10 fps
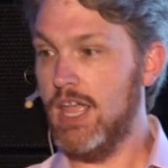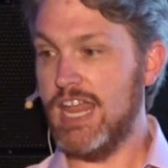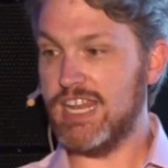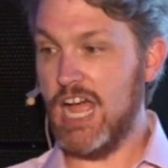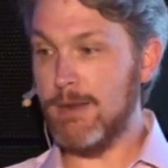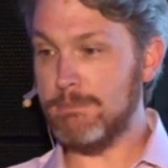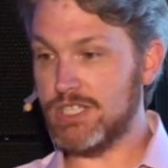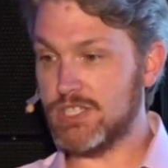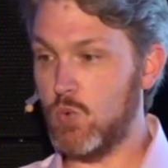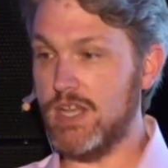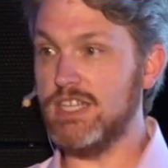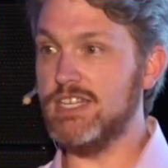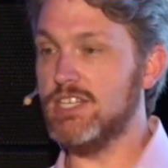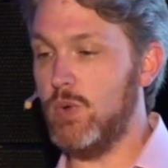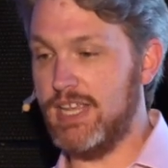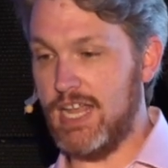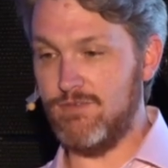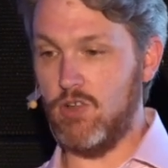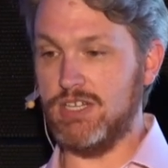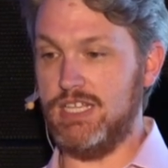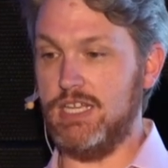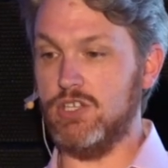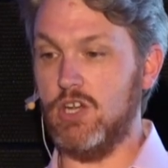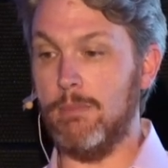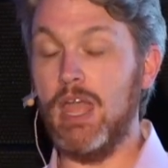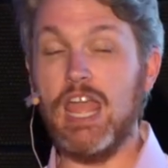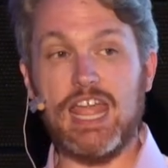It can't be squeezed into weekend volunteer time.